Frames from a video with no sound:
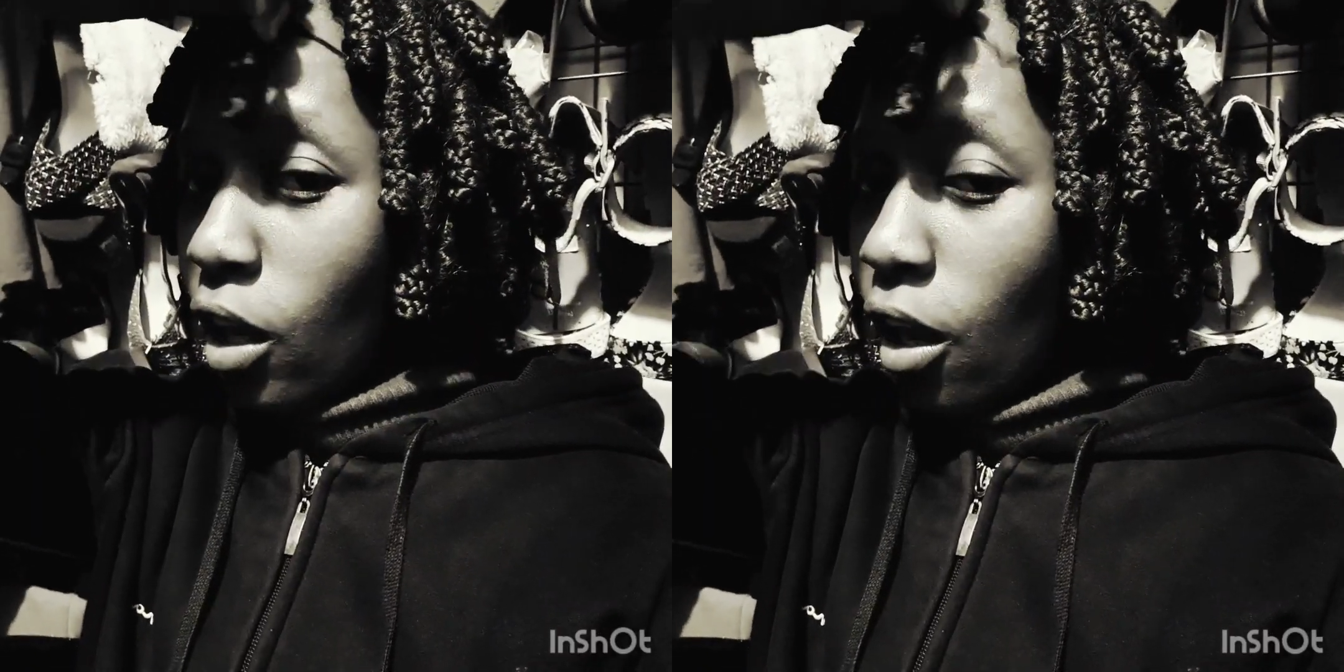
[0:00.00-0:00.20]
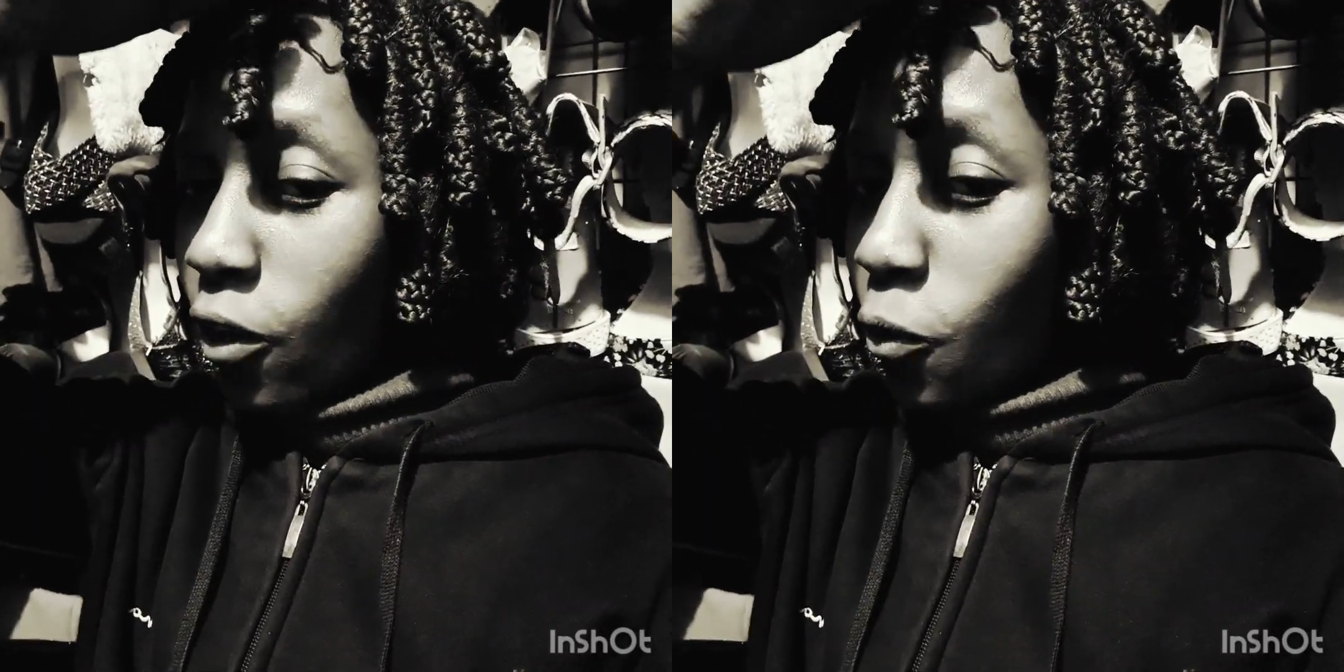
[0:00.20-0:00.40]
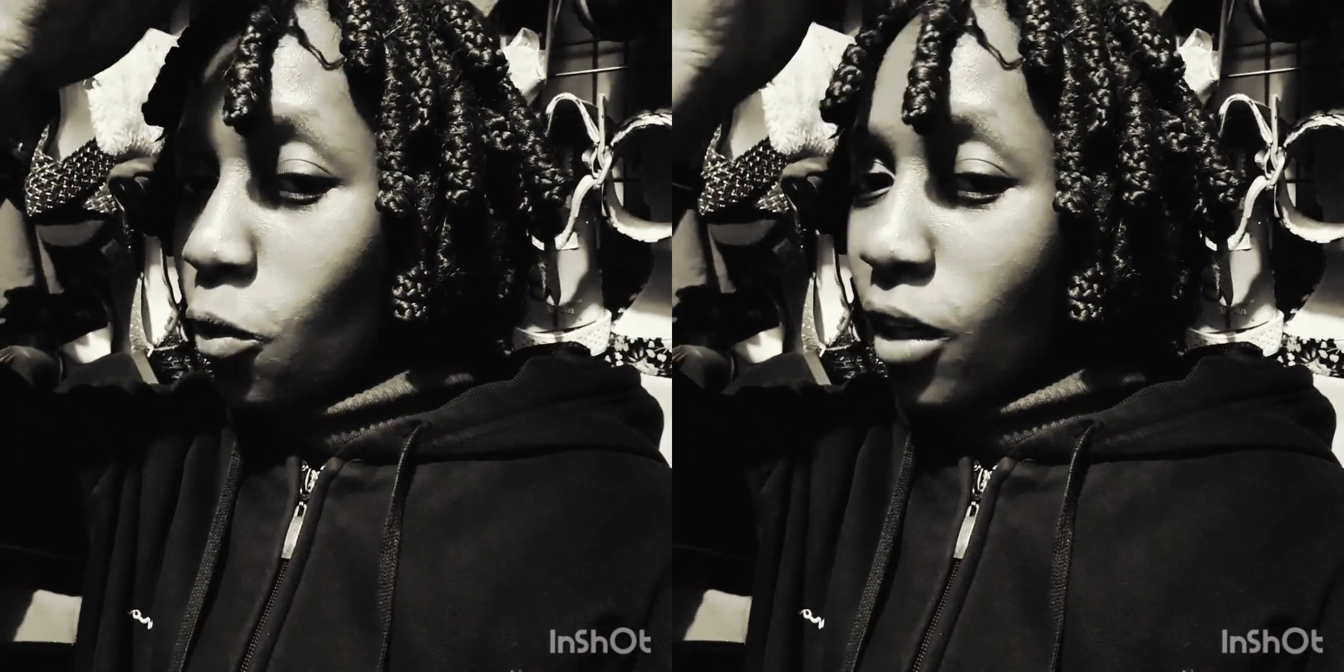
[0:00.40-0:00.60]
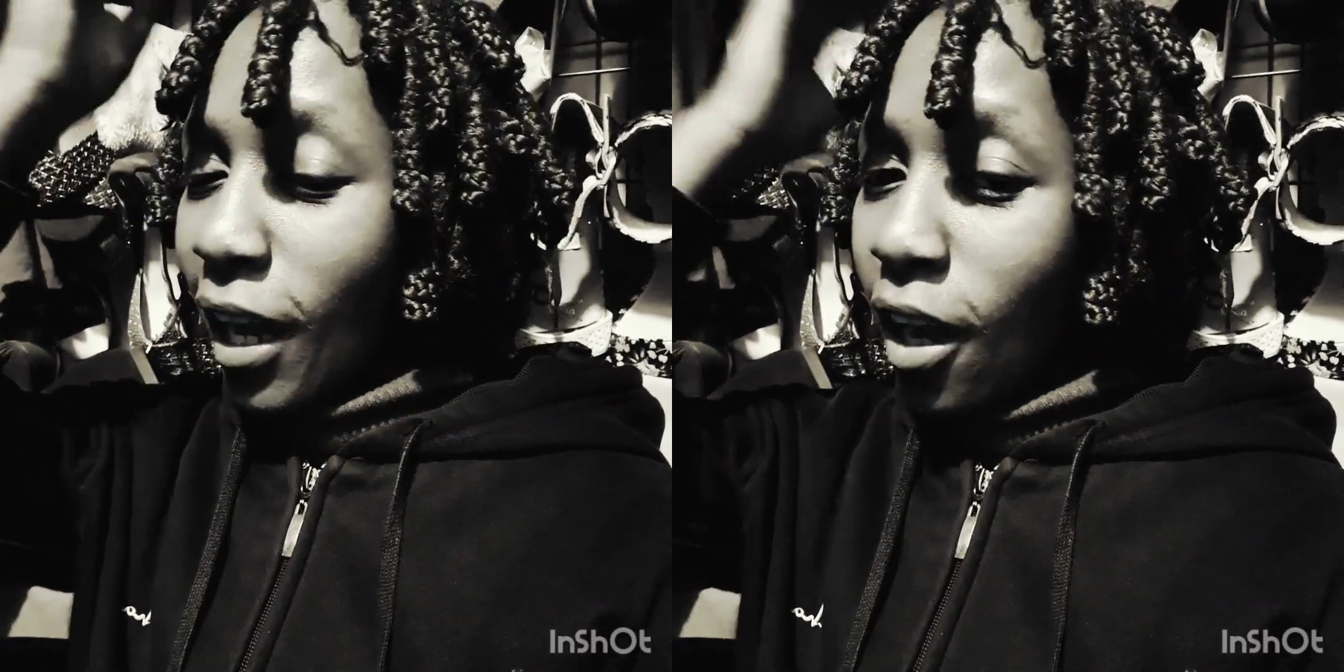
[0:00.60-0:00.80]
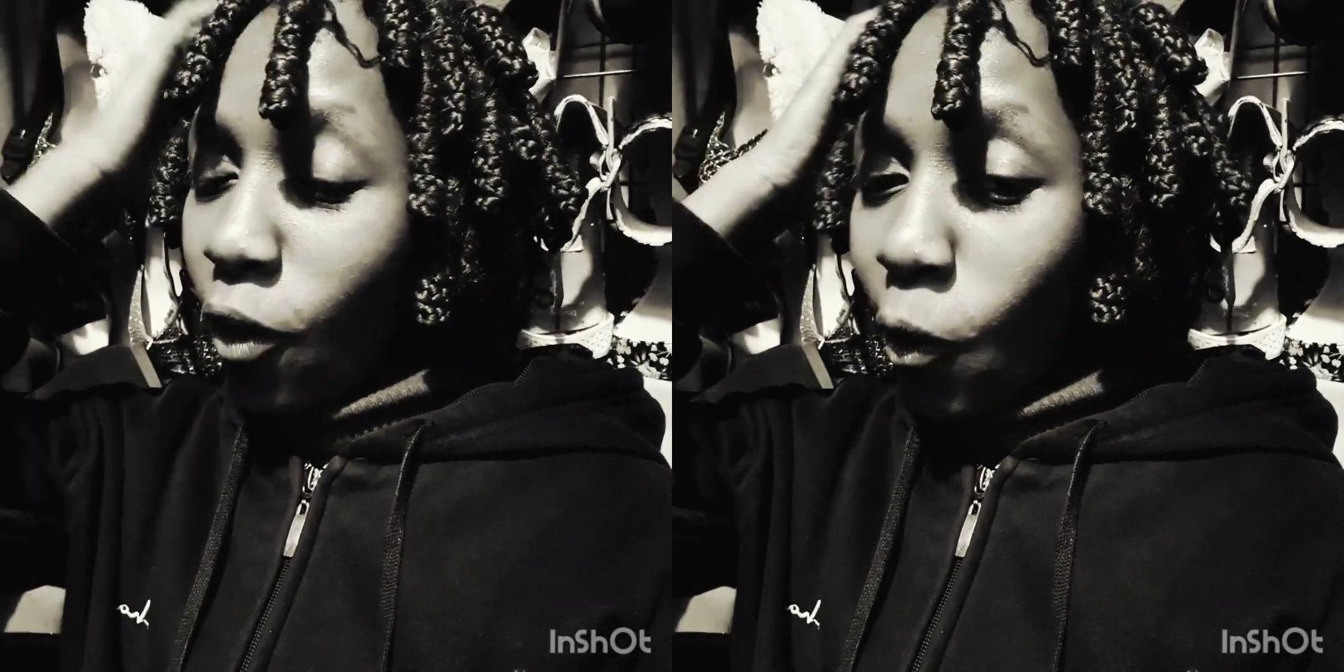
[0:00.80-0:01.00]

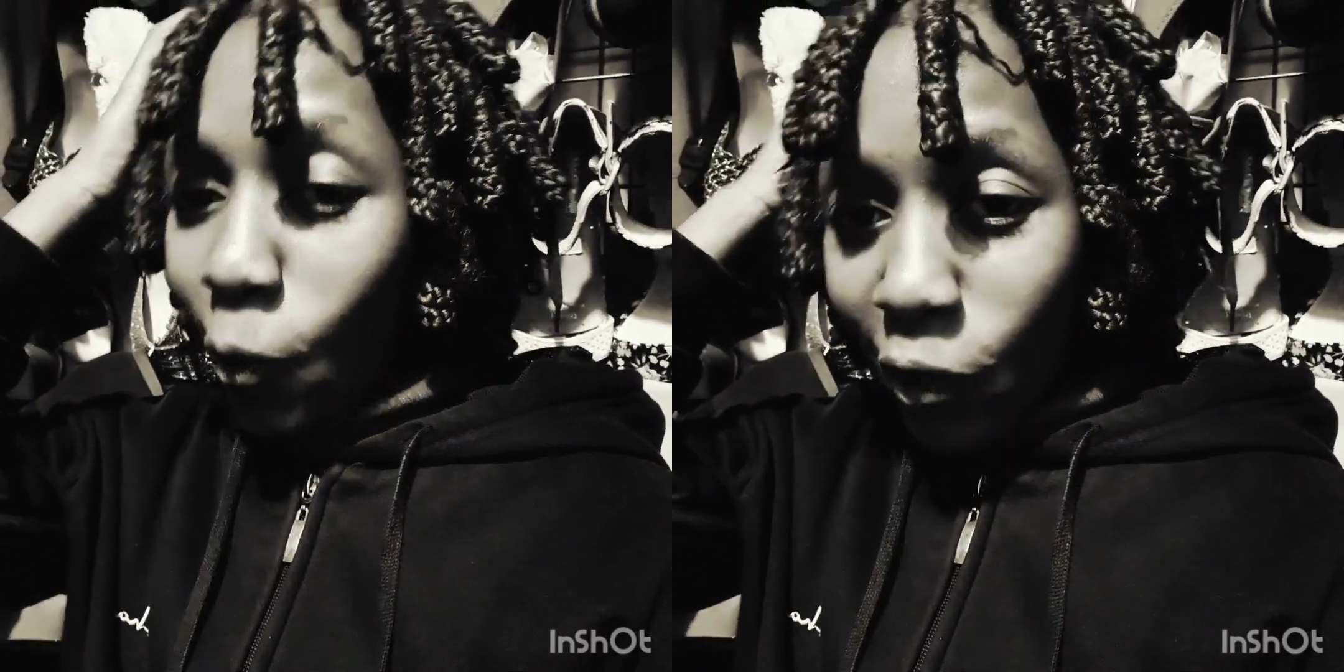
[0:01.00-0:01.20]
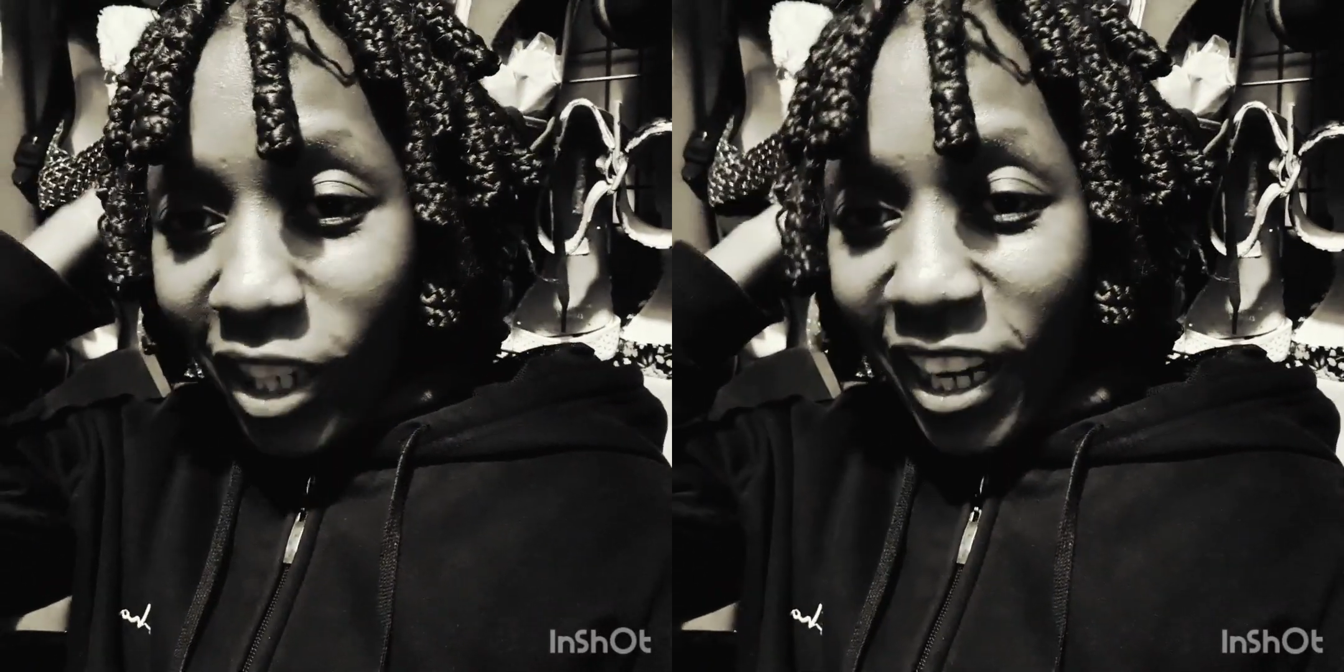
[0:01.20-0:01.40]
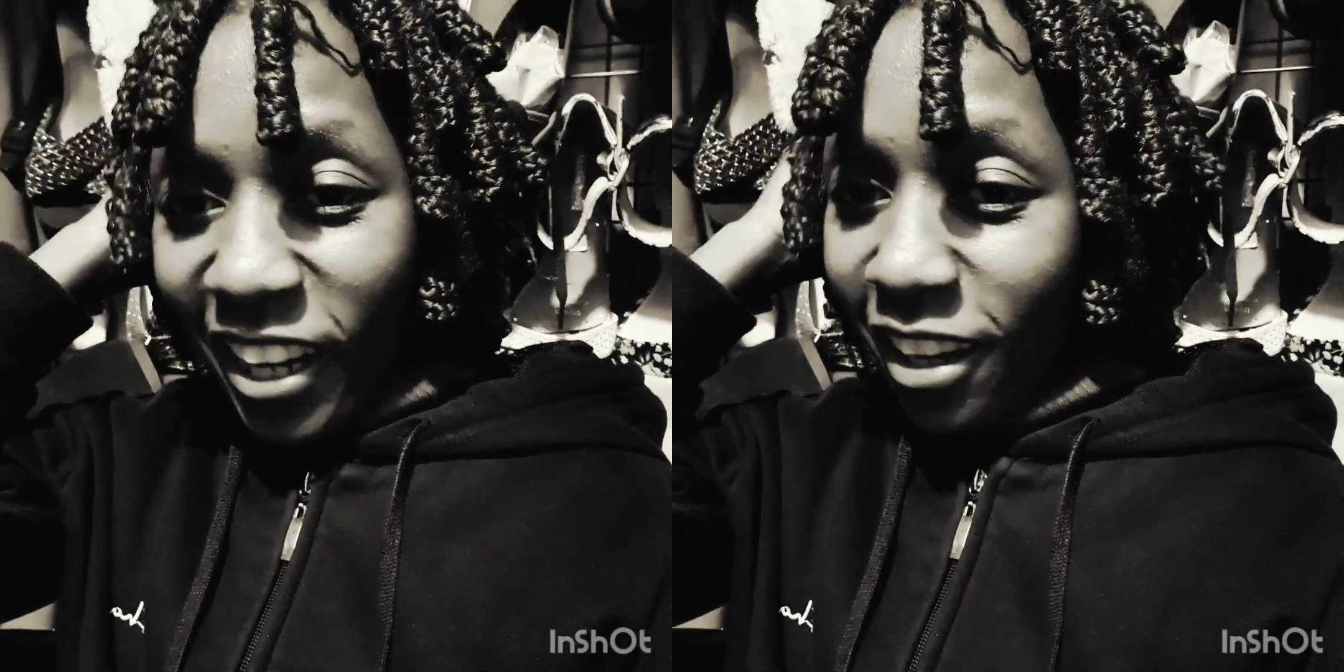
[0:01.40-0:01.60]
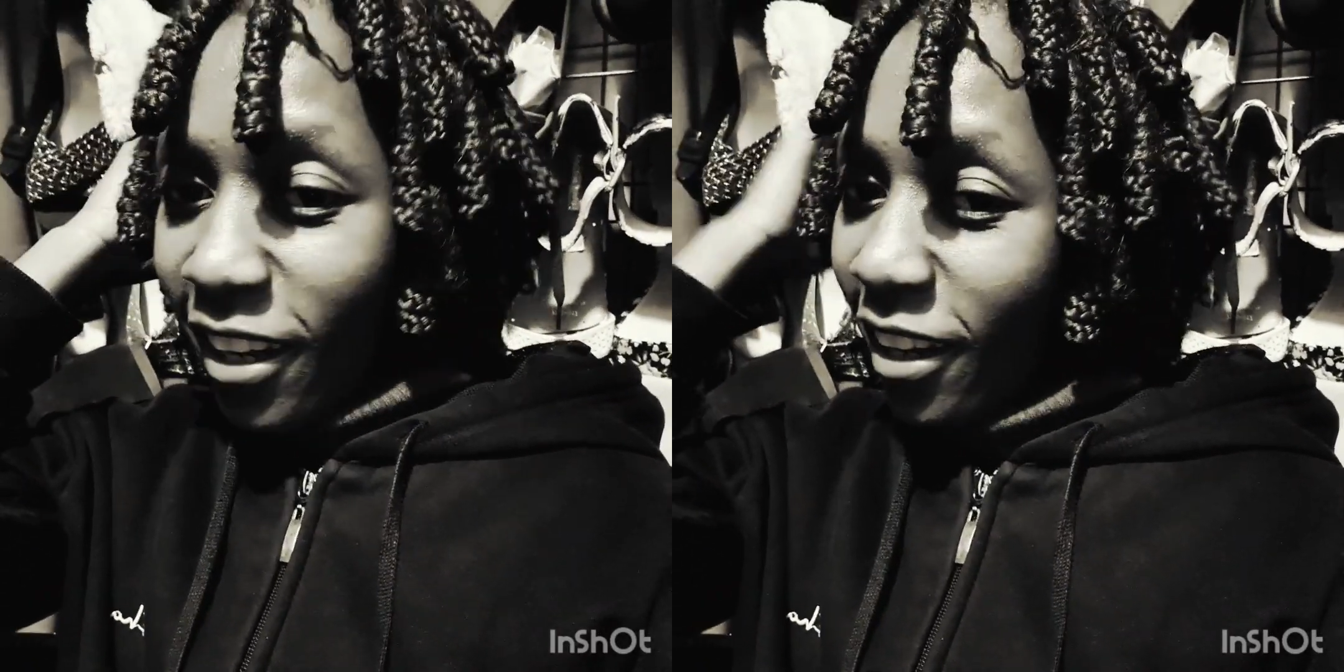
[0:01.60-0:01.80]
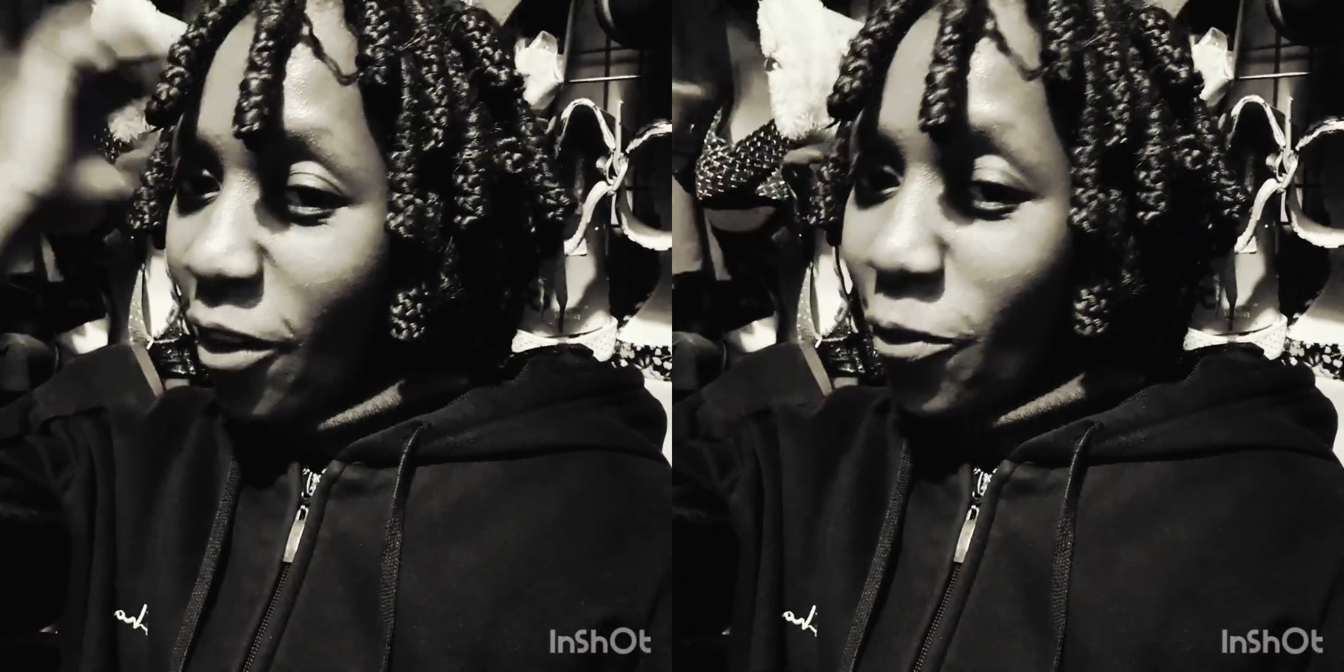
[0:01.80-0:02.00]
look
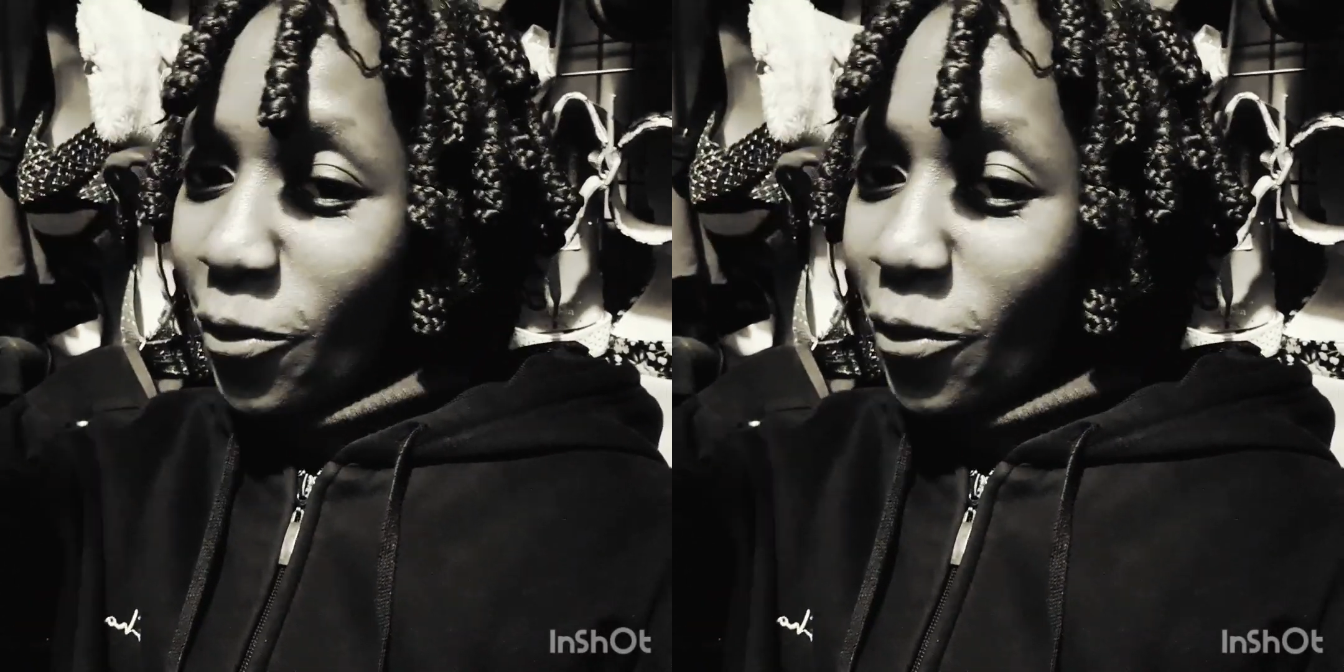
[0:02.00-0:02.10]
rough,